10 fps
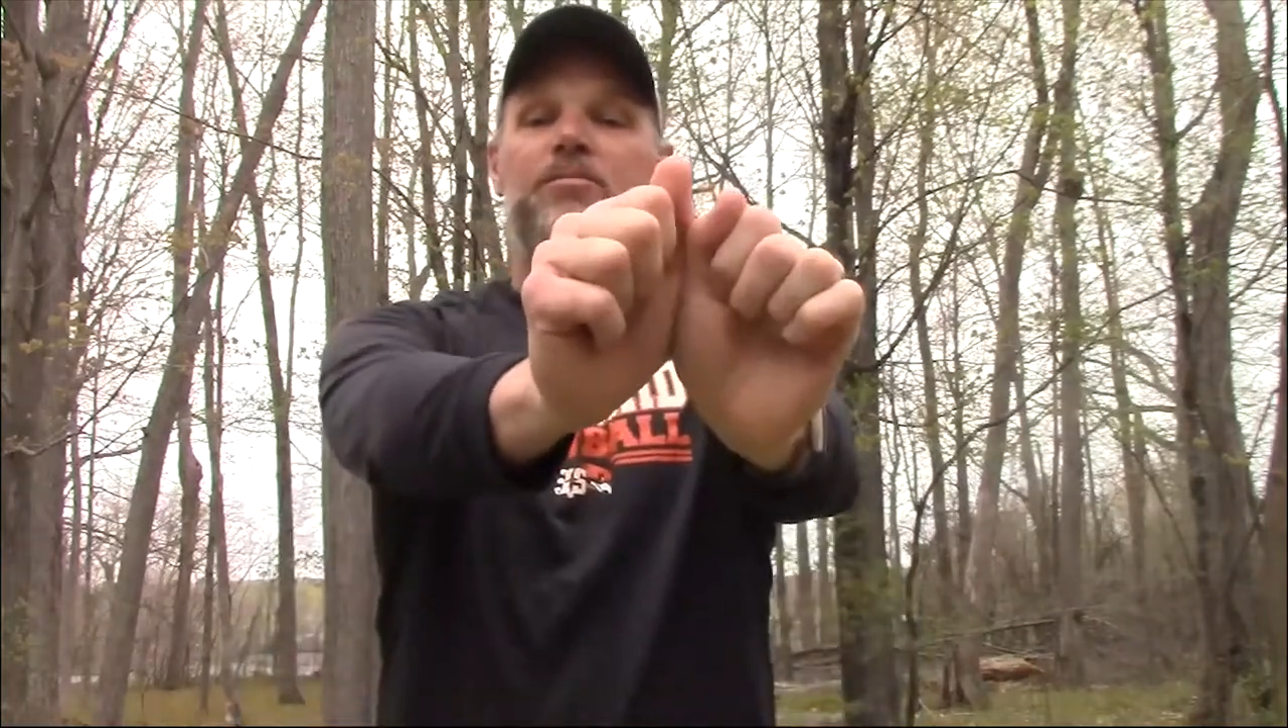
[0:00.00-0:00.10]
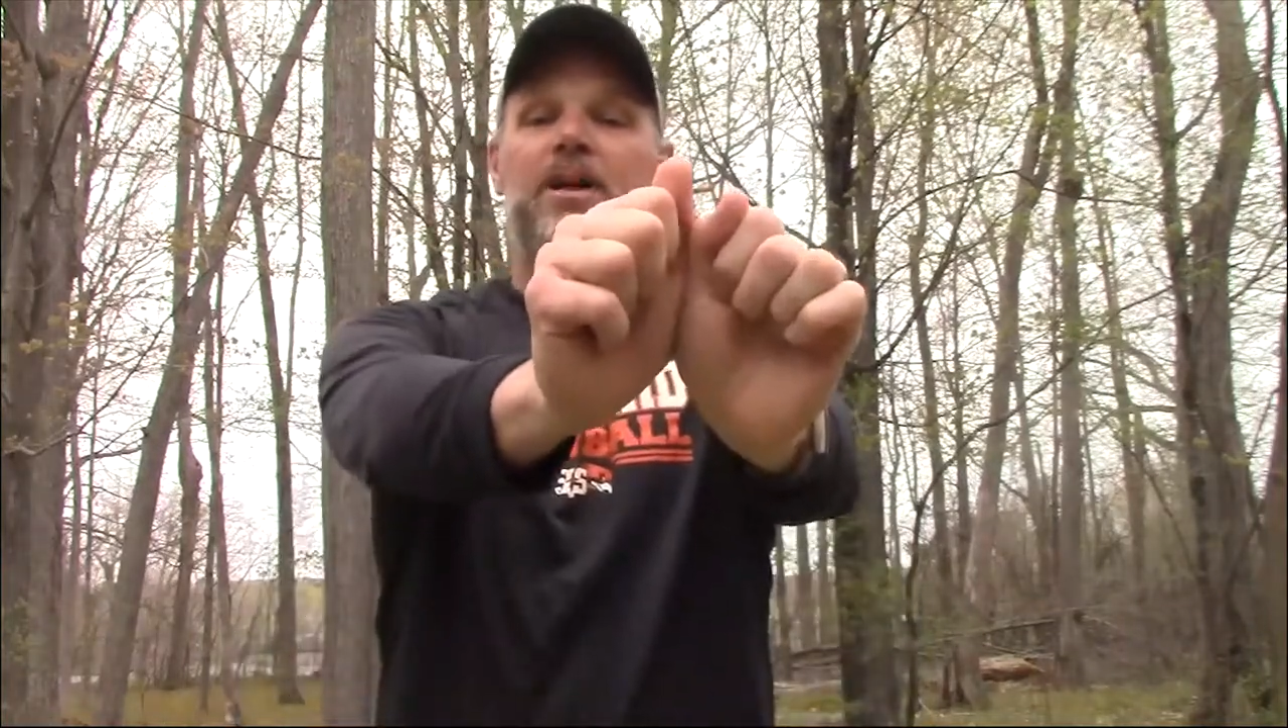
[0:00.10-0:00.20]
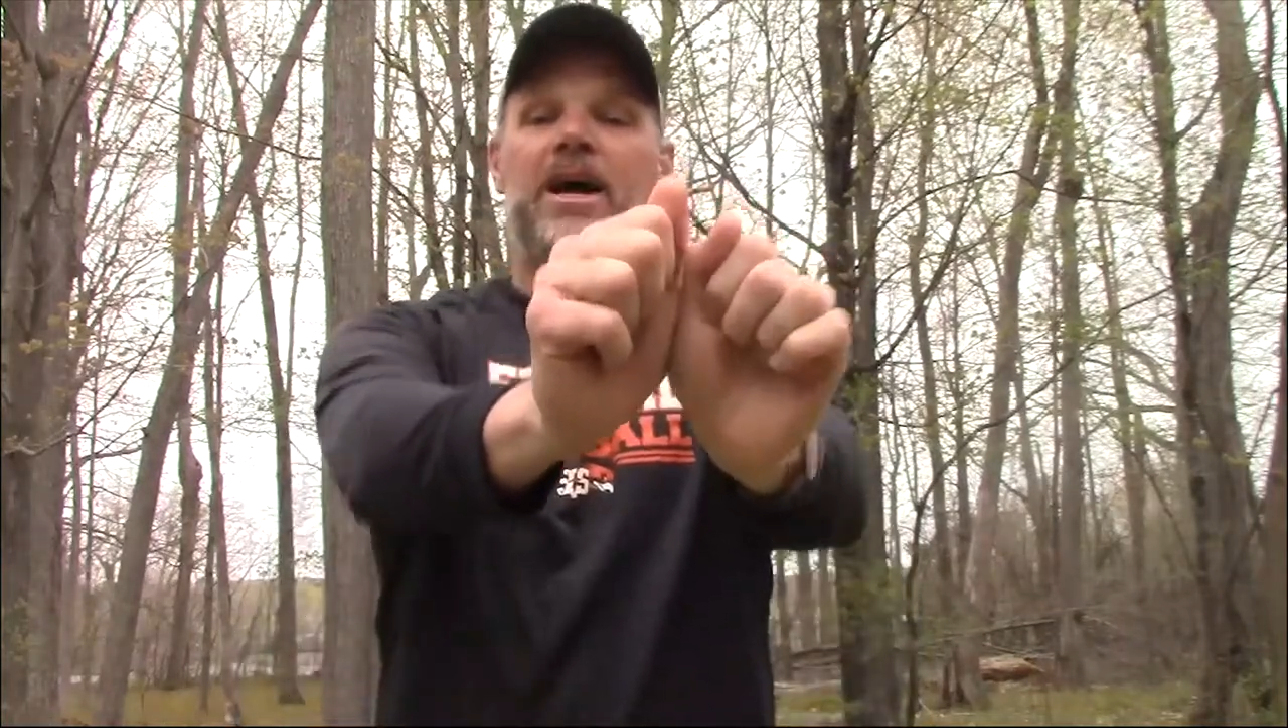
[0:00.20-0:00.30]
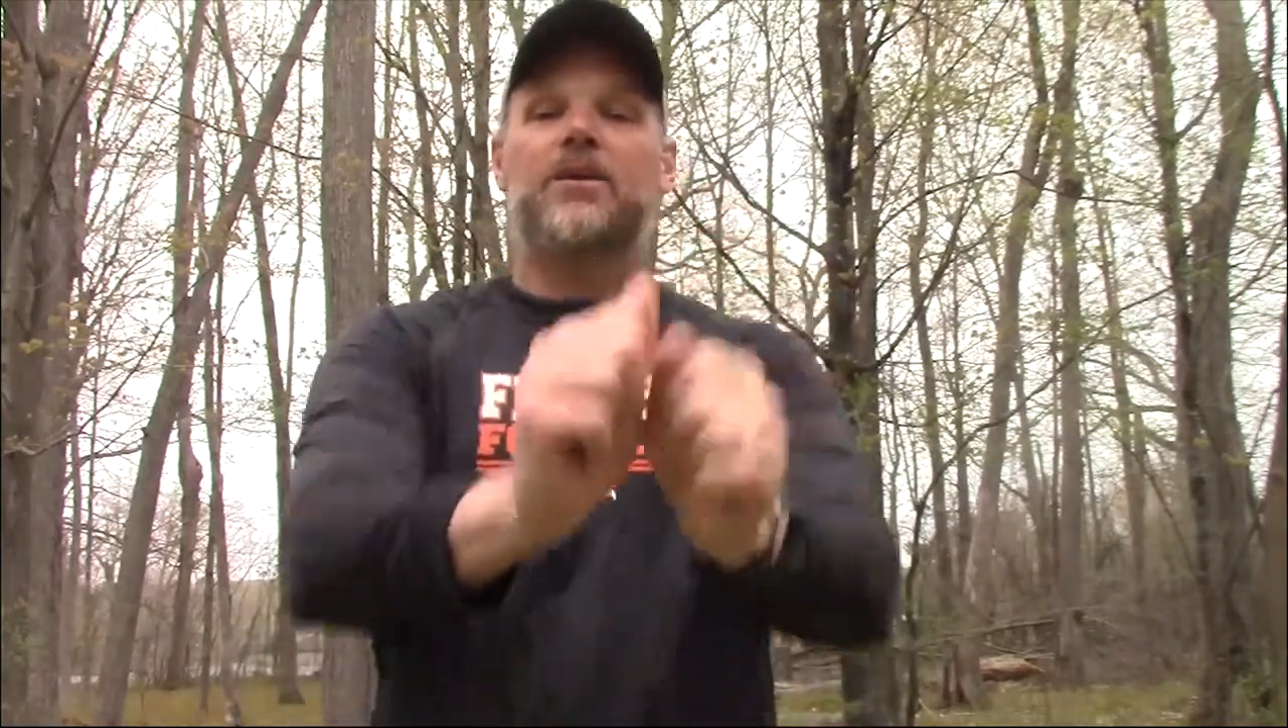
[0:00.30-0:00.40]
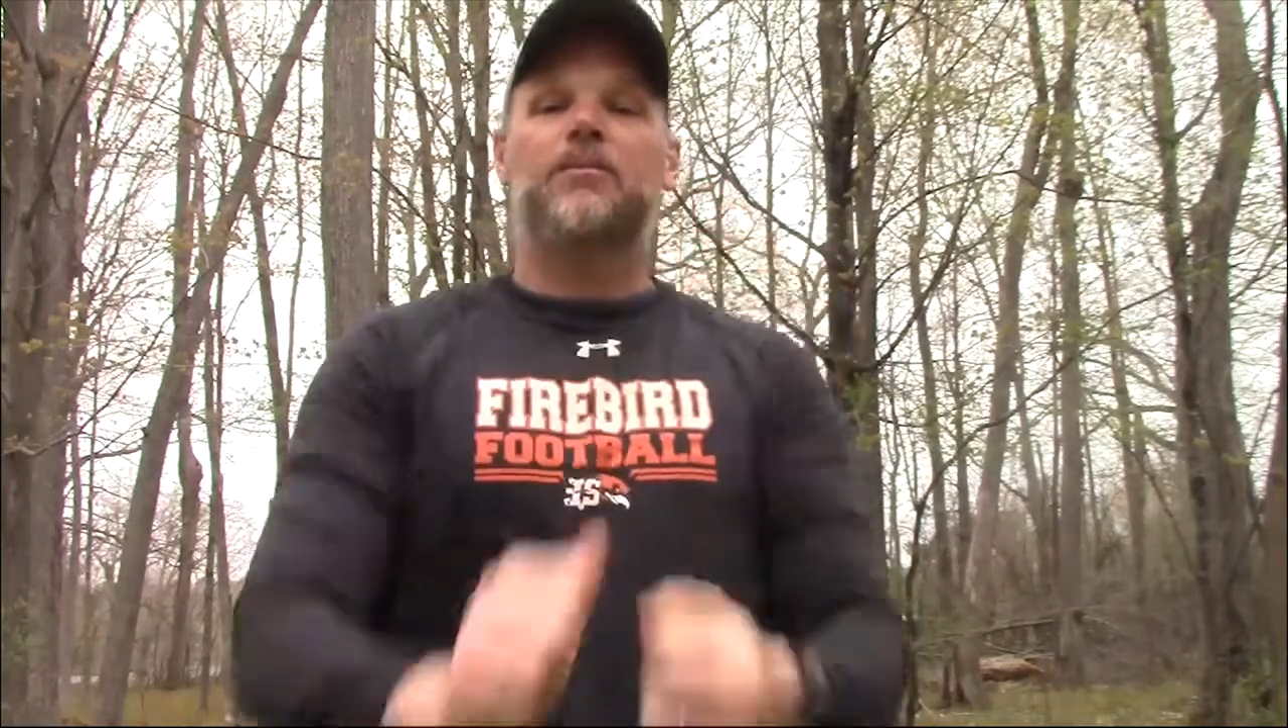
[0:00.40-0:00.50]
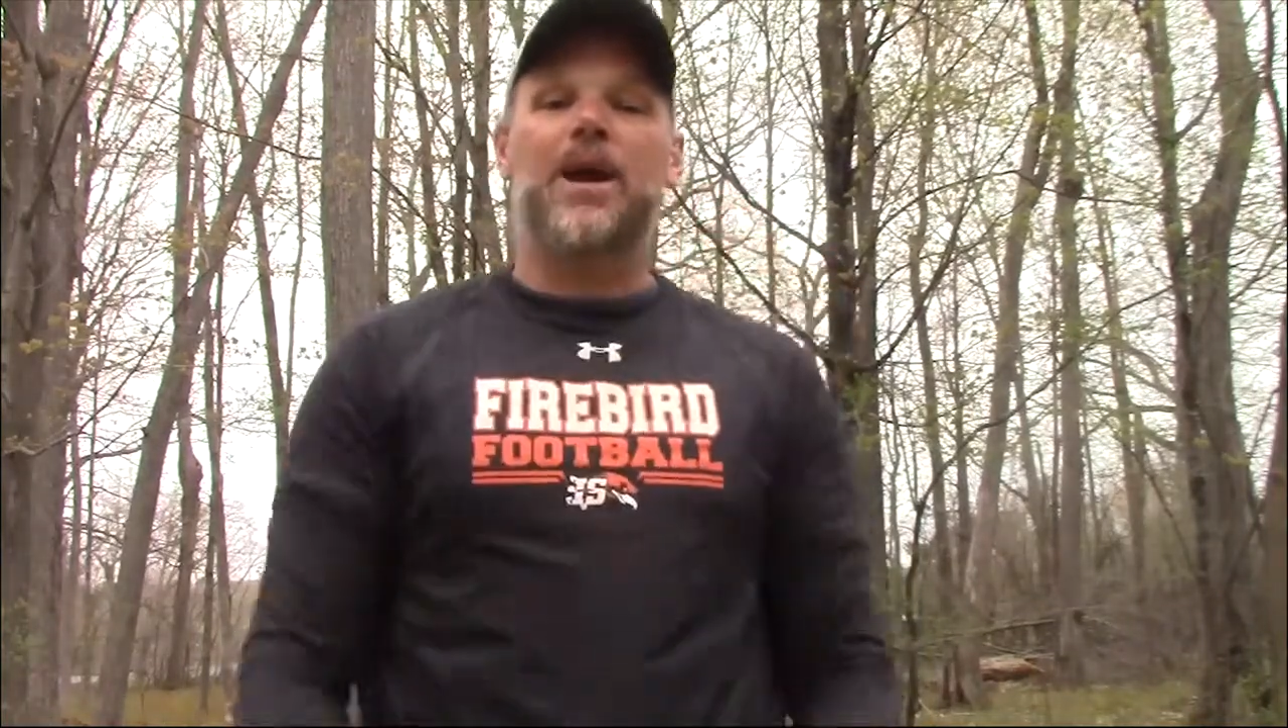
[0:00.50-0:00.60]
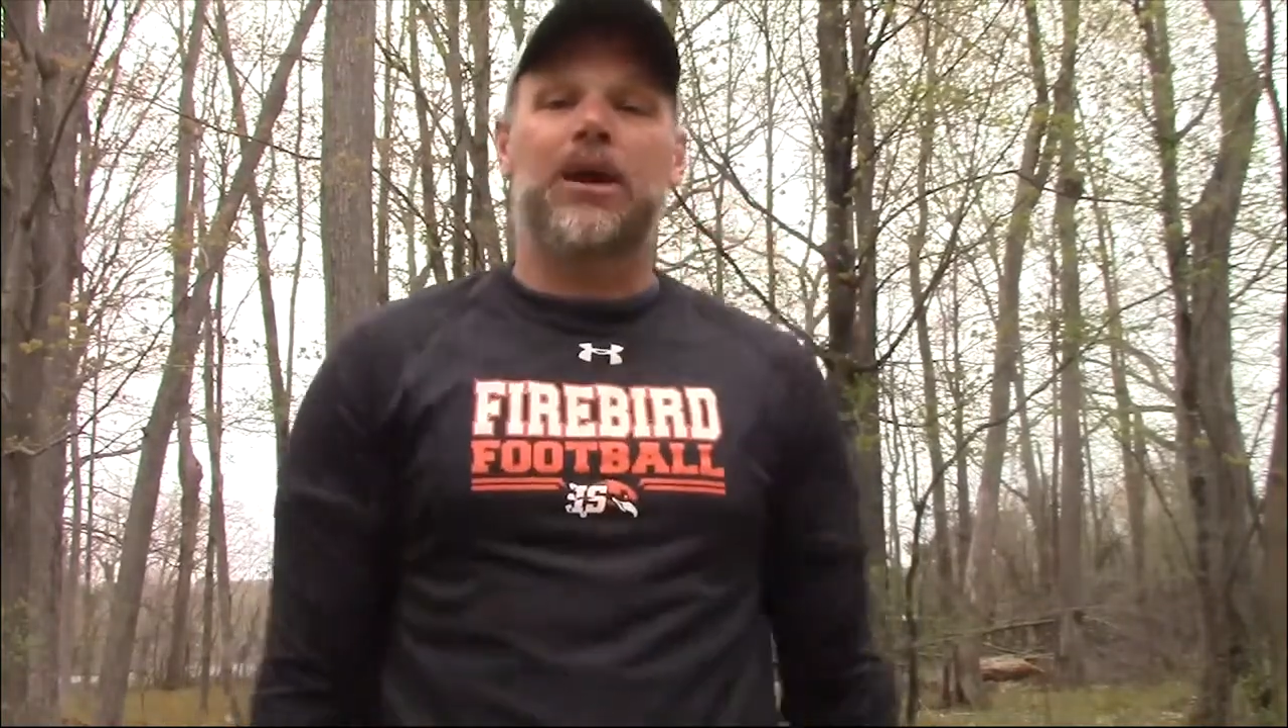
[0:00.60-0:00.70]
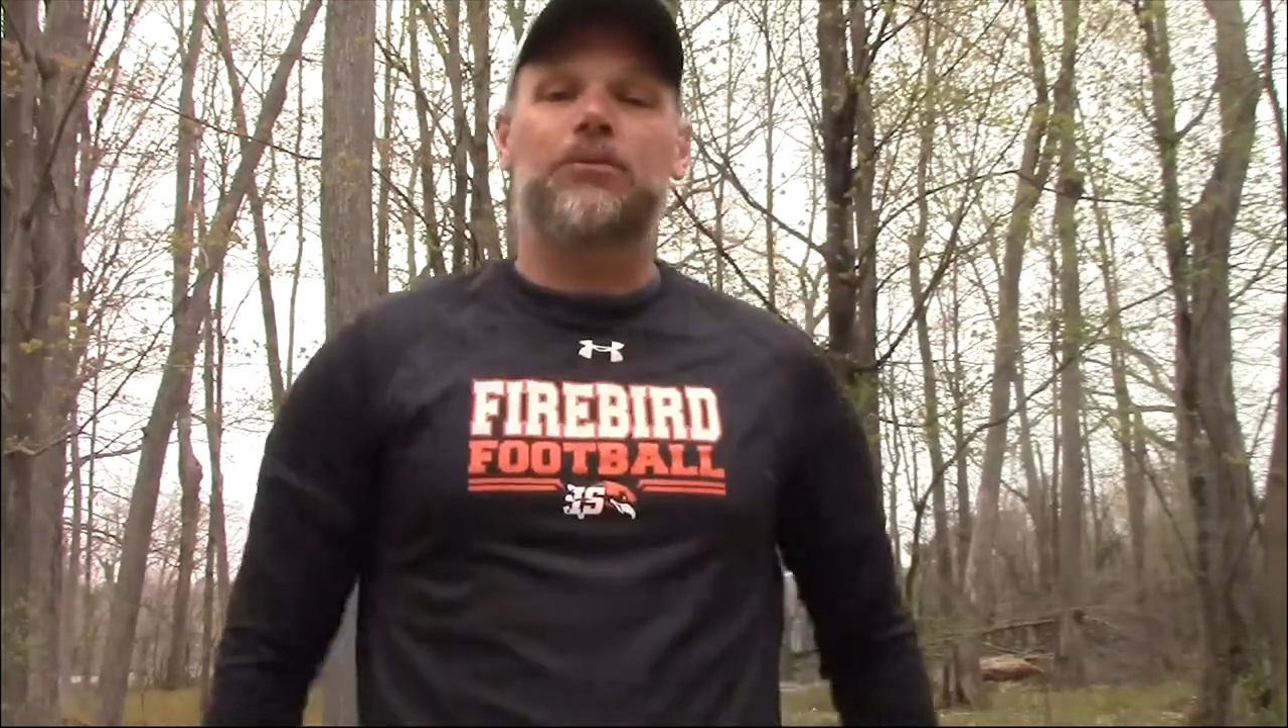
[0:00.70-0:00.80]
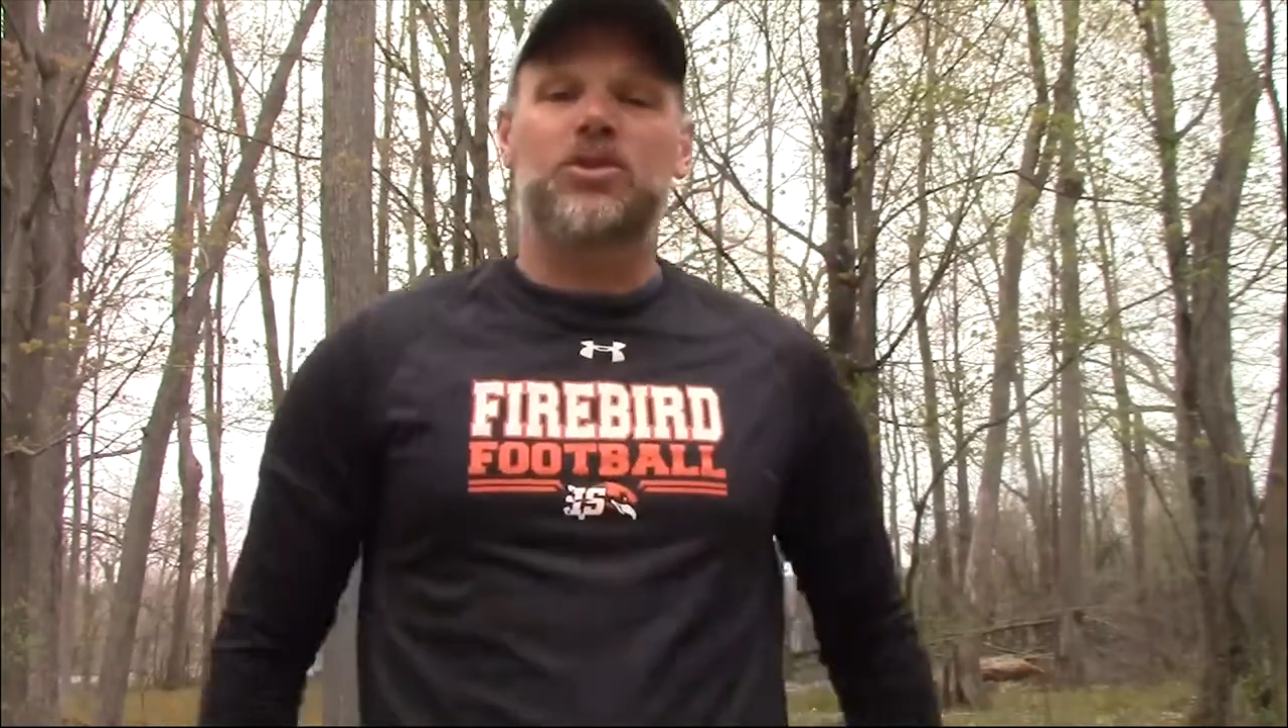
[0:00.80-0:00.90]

blocker back